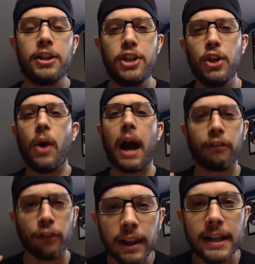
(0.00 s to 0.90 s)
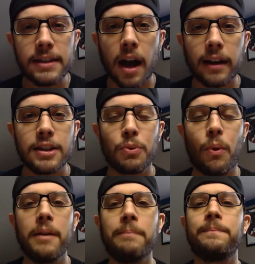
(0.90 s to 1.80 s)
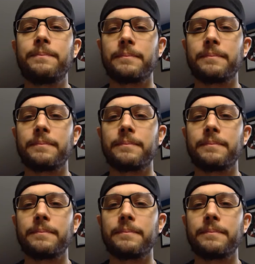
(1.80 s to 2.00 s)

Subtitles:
2. I really dug this one.